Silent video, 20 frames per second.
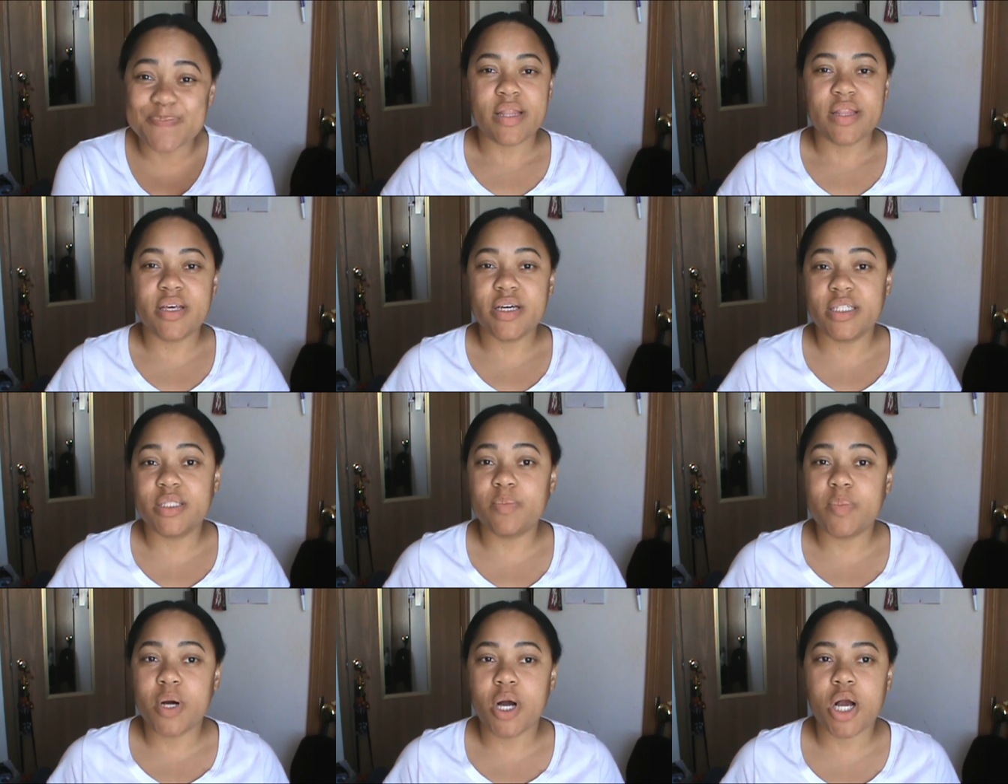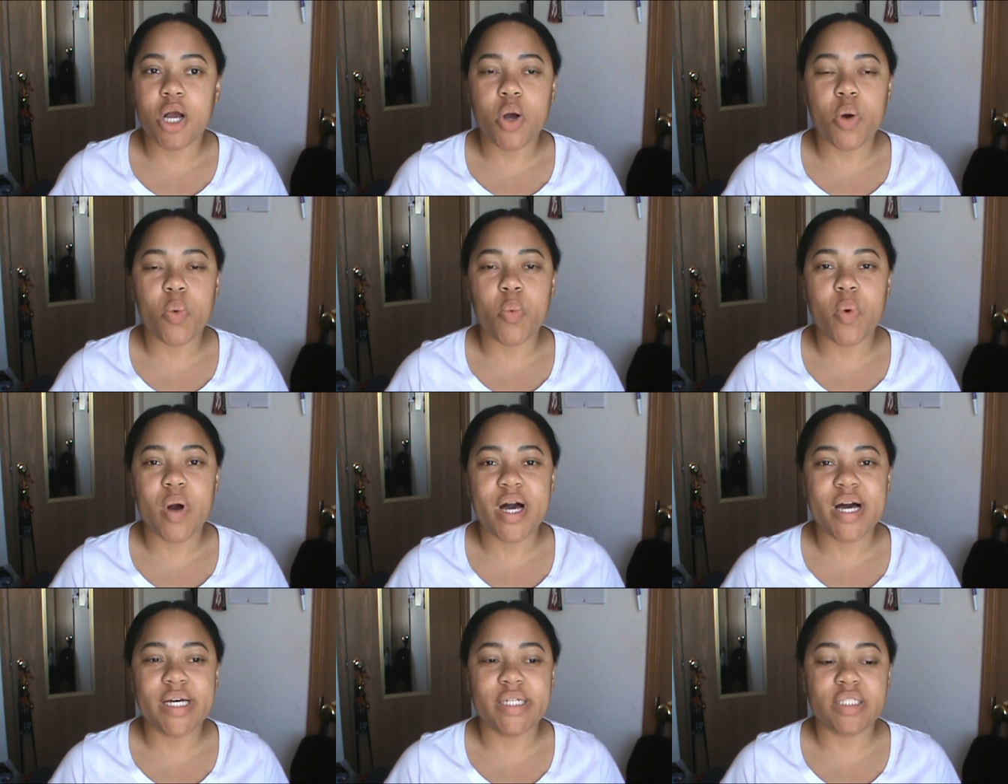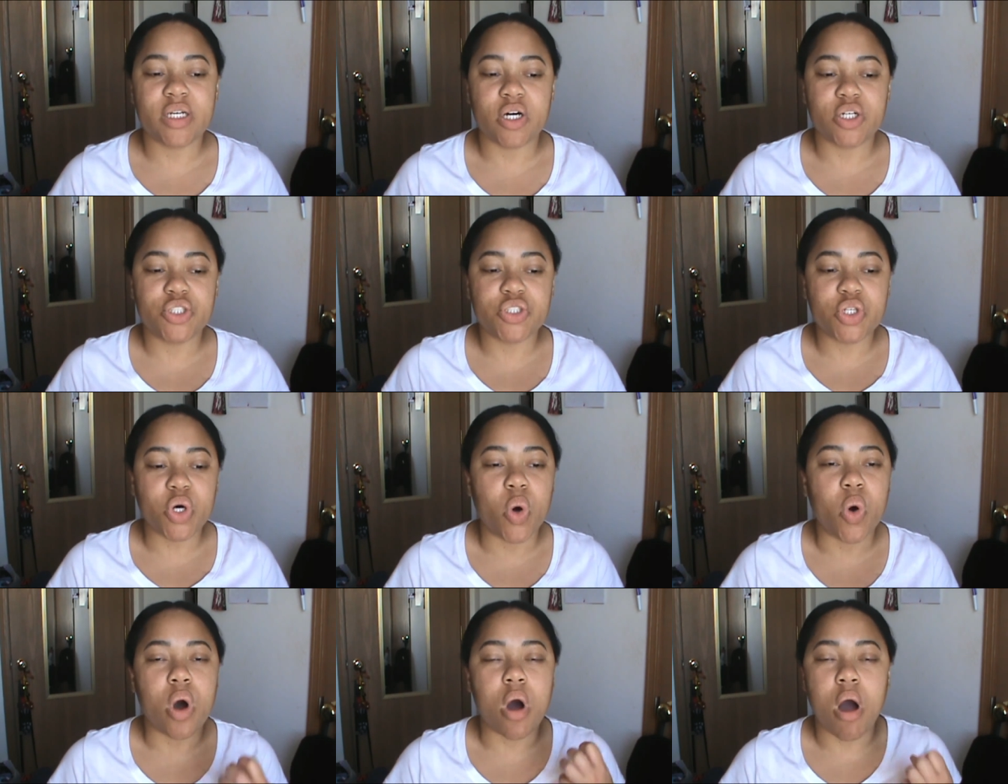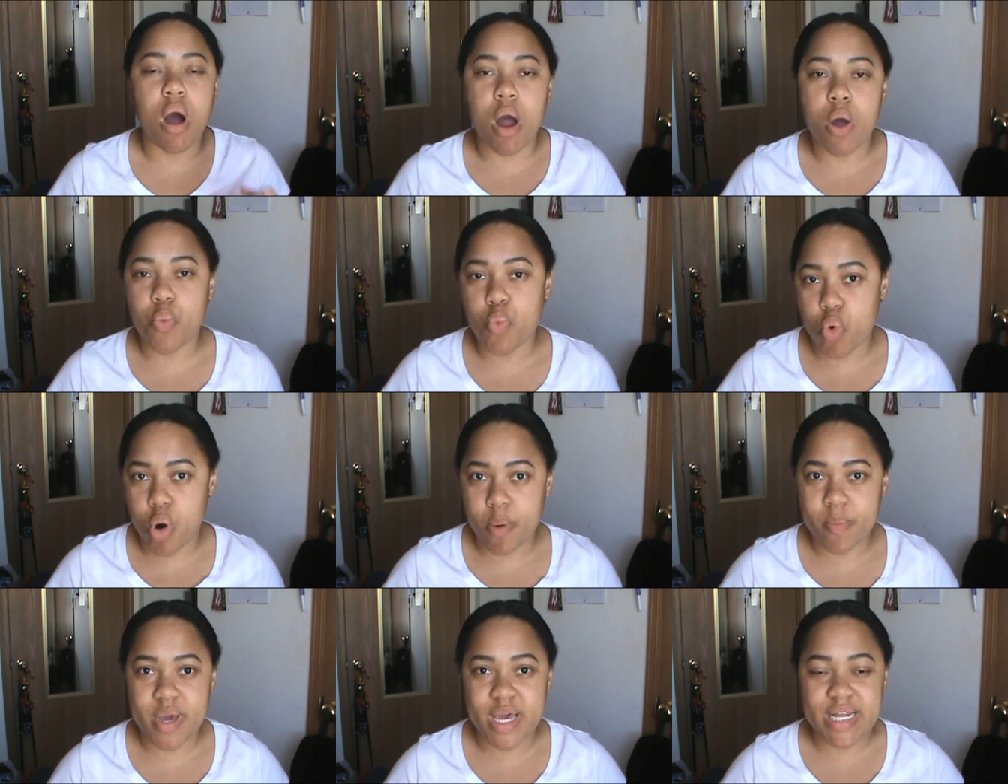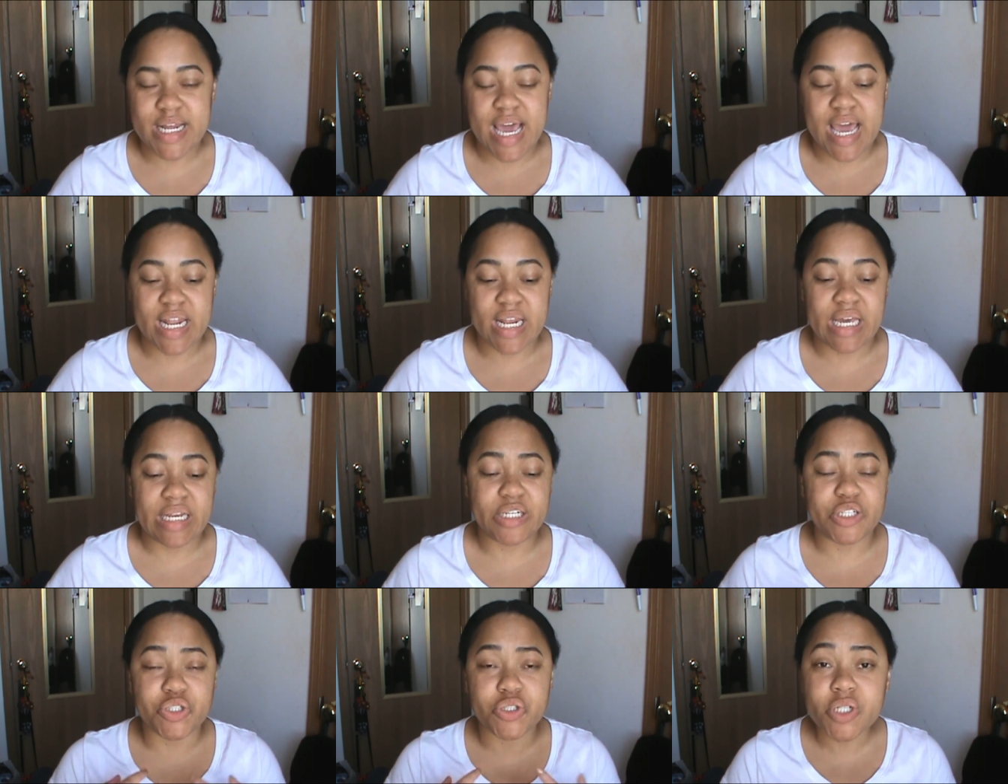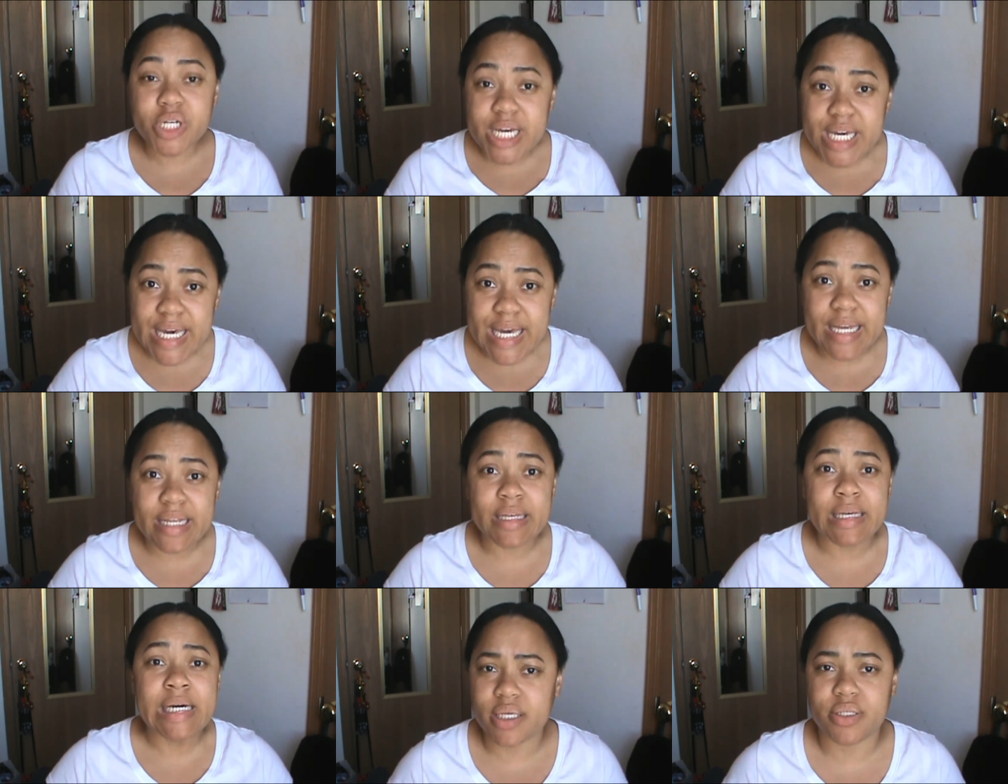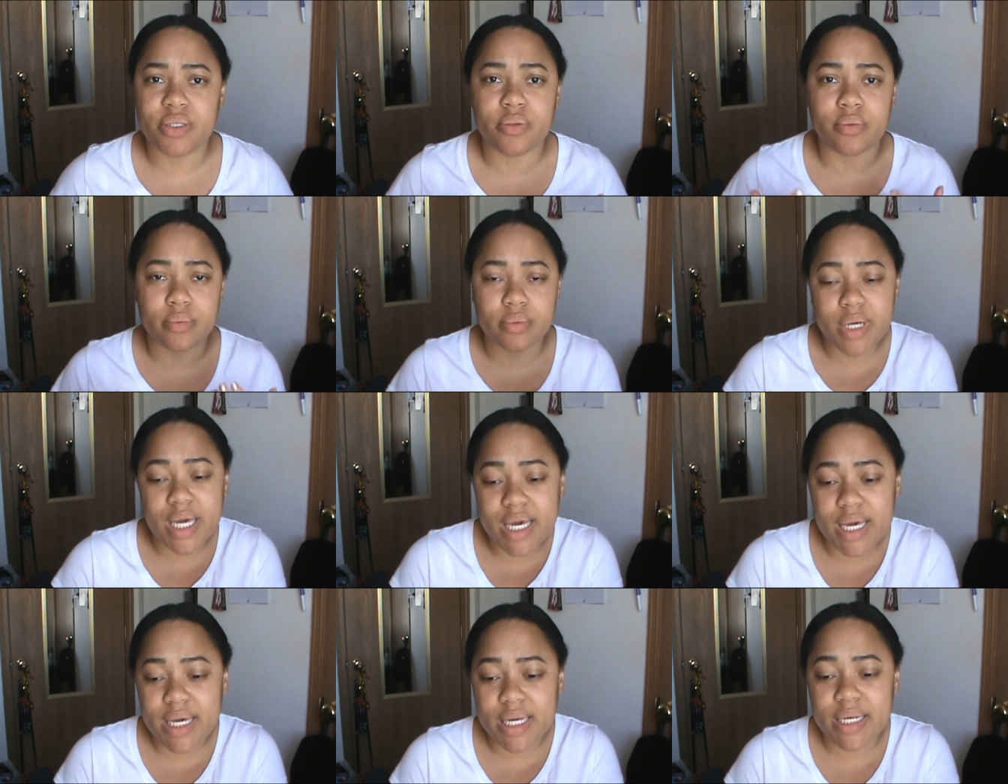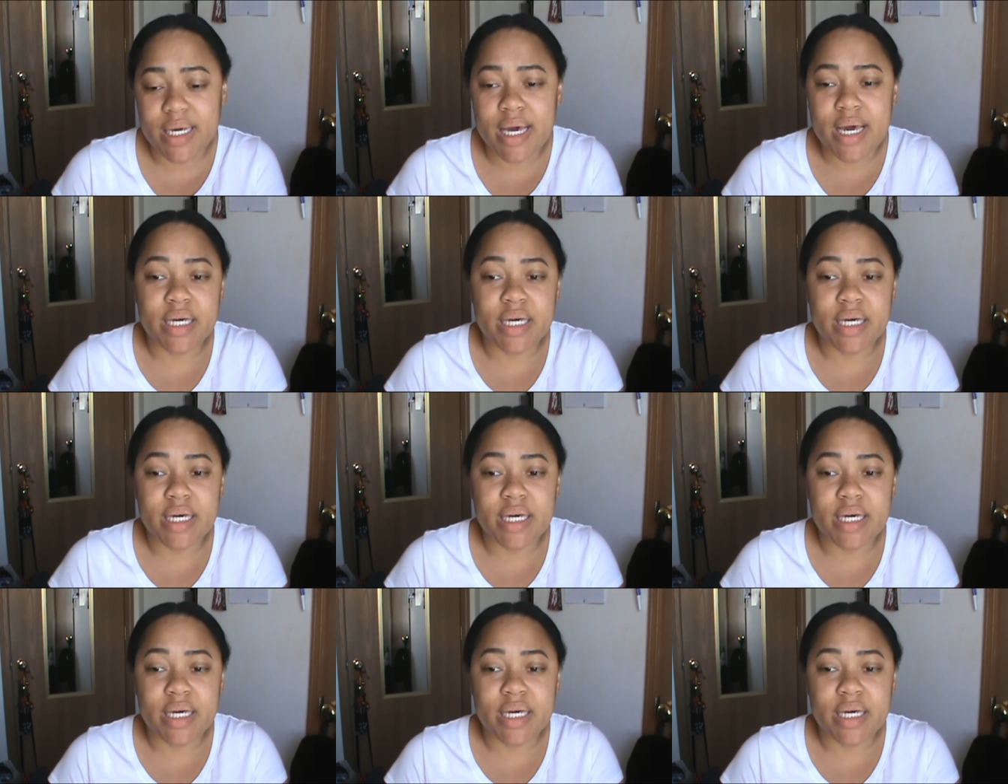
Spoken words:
This book was so heartwarming and intriguing to read,